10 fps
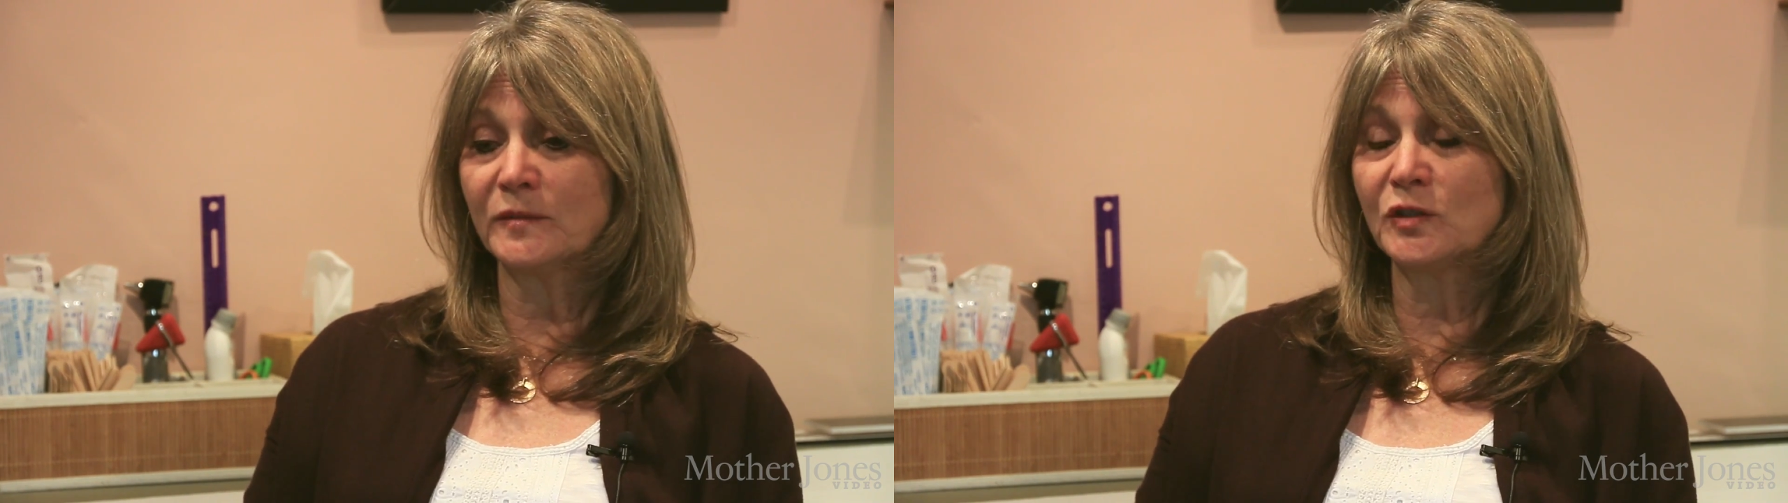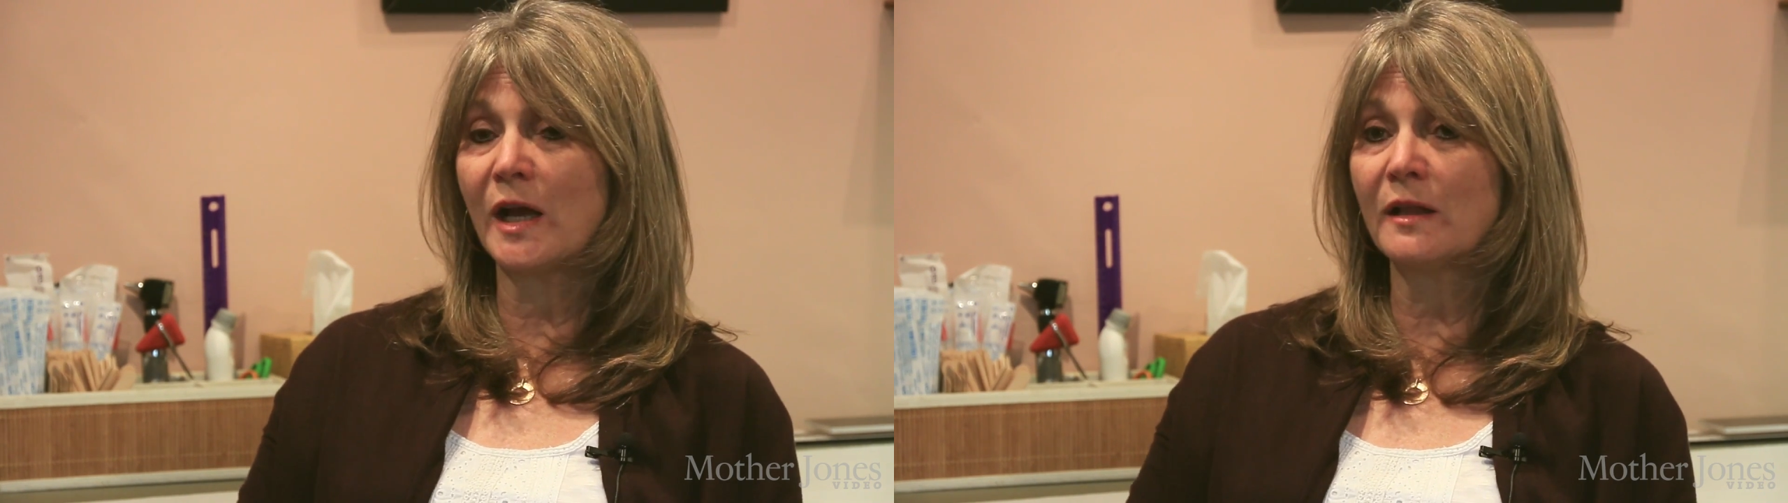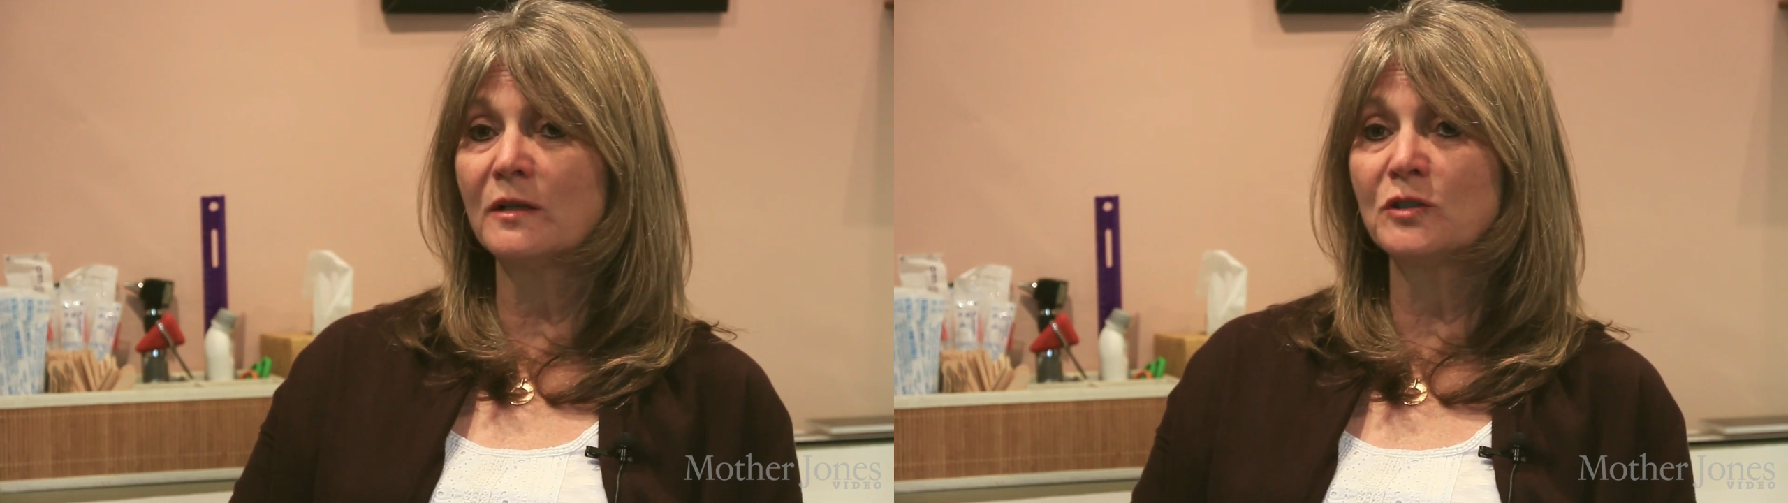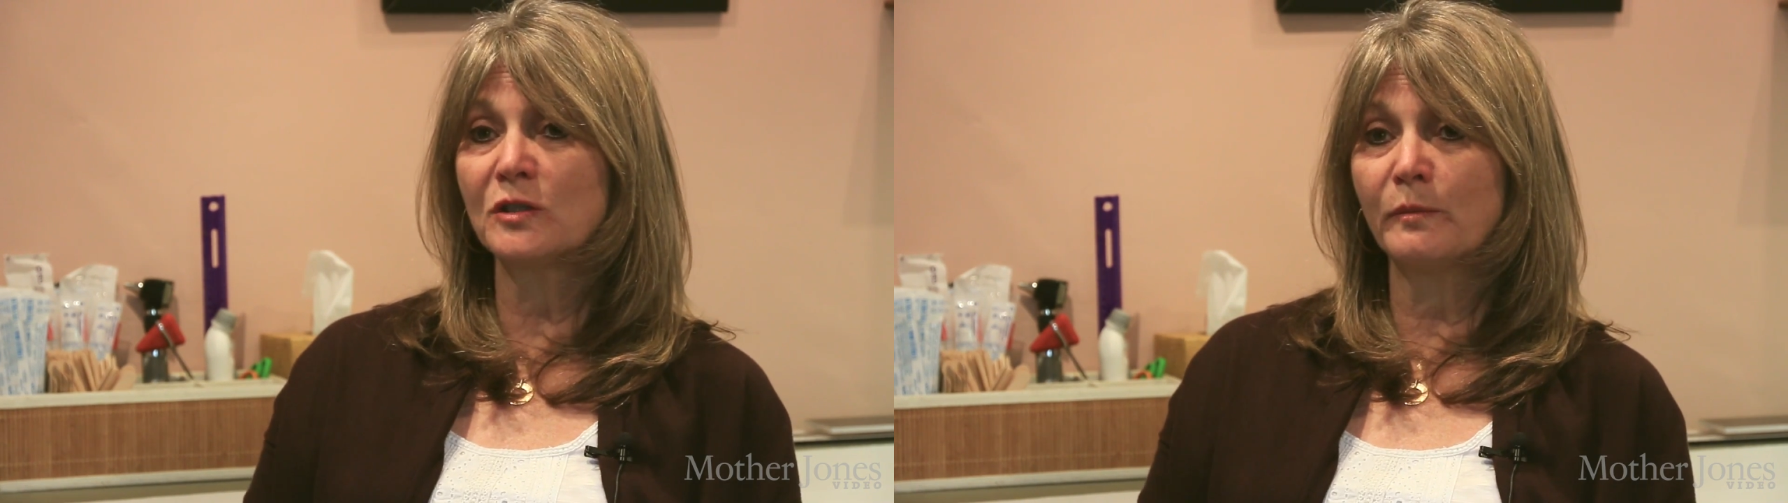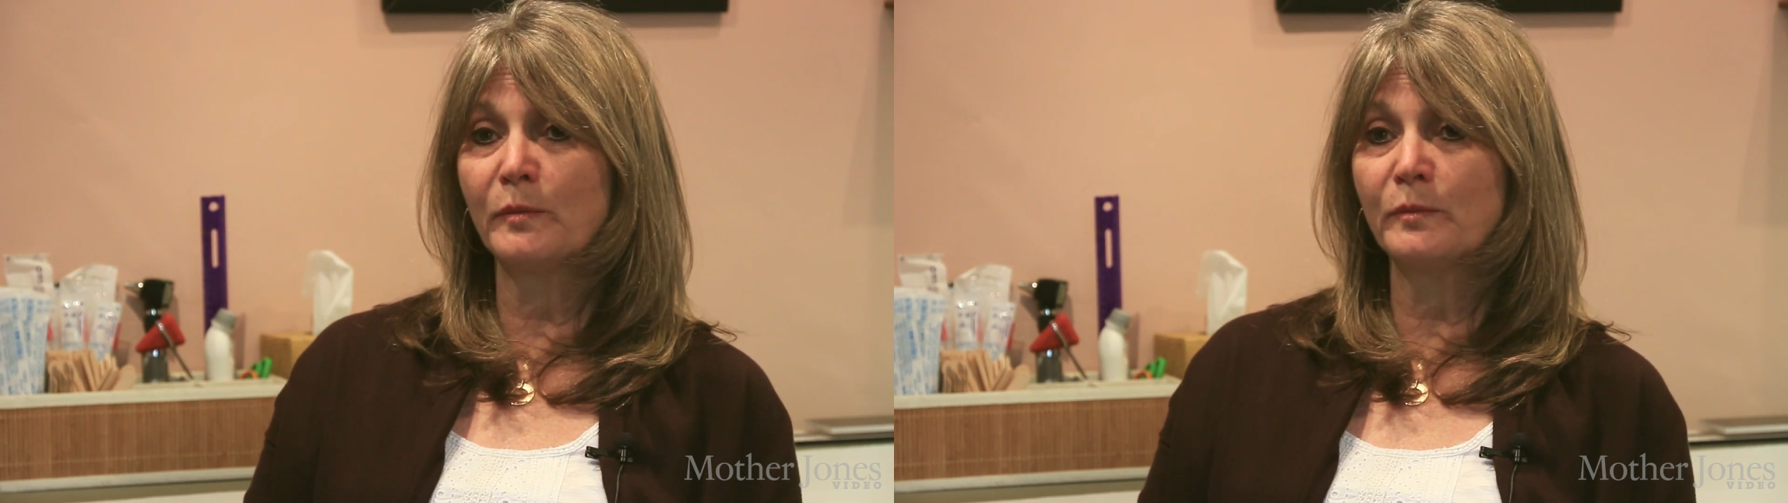challenge
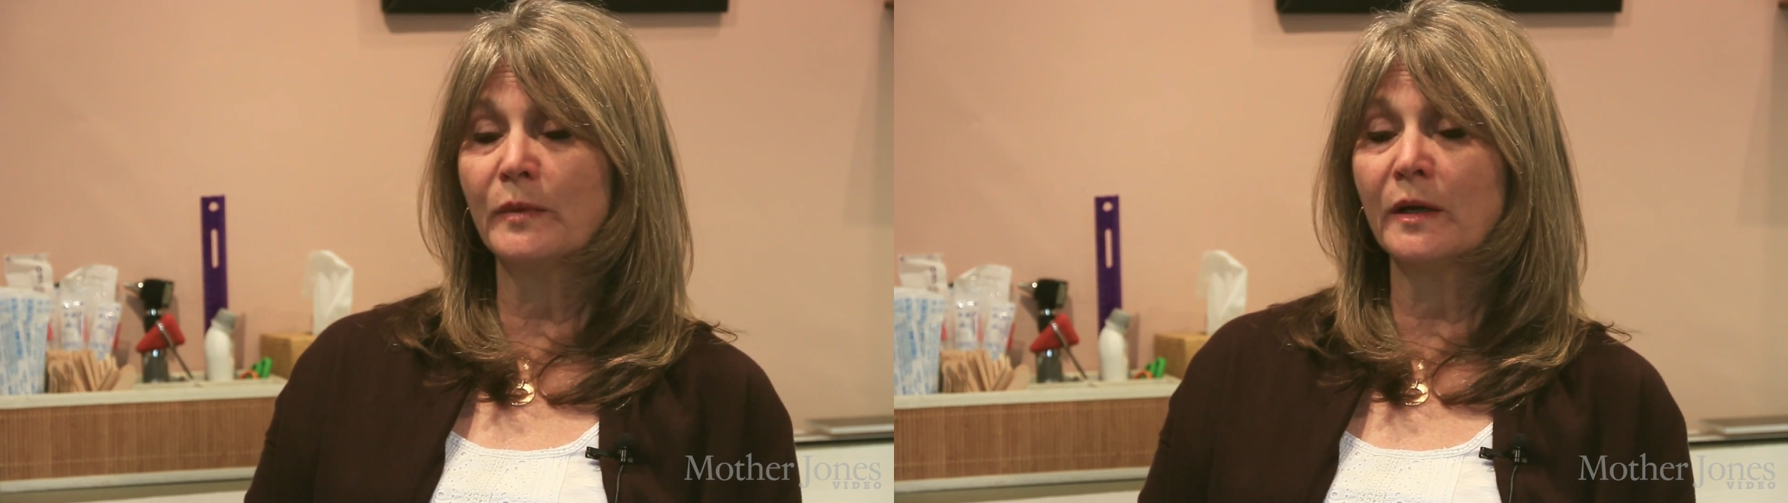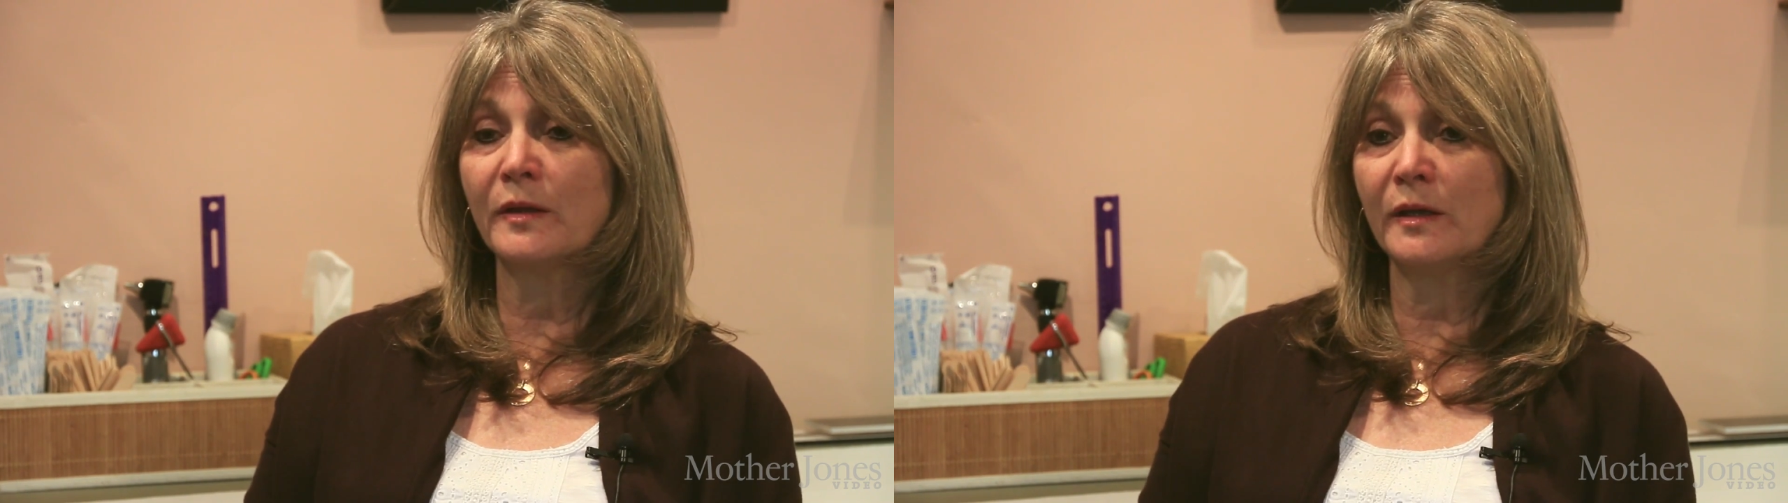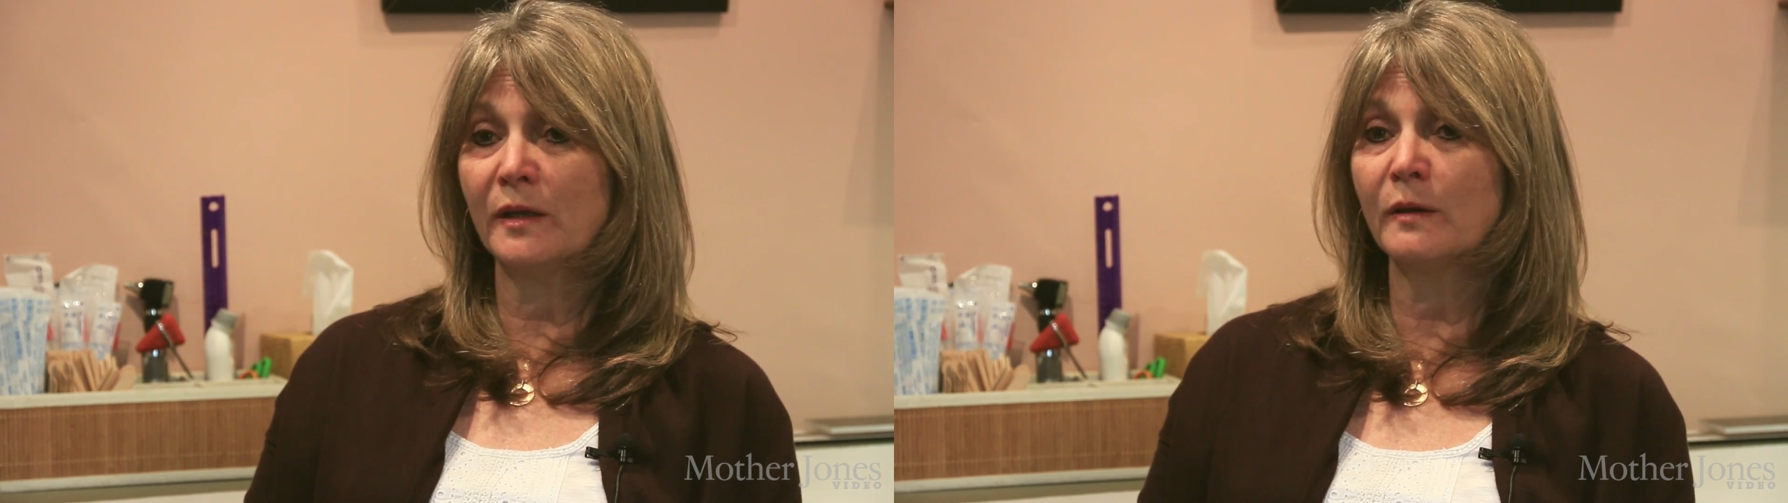the